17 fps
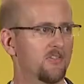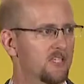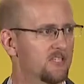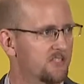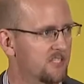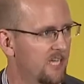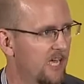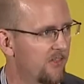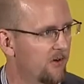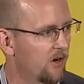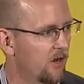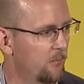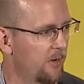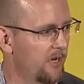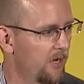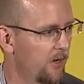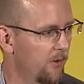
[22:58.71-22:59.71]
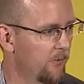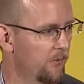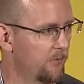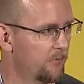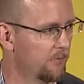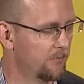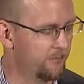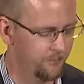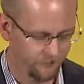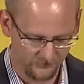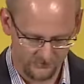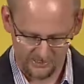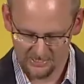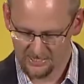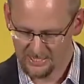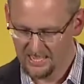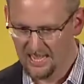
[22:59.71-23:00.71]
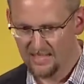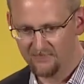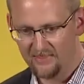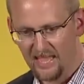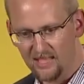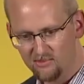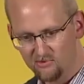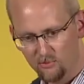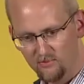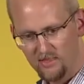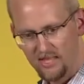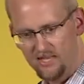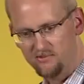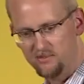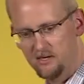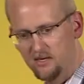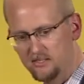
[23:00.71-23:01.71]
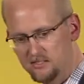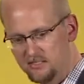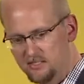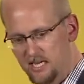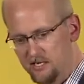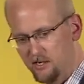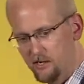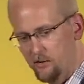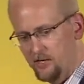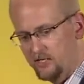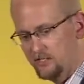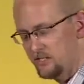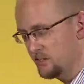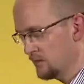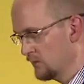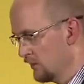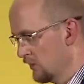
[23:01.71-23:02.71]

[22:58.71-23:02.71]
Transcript: this together on my own. And that's when they started to take notice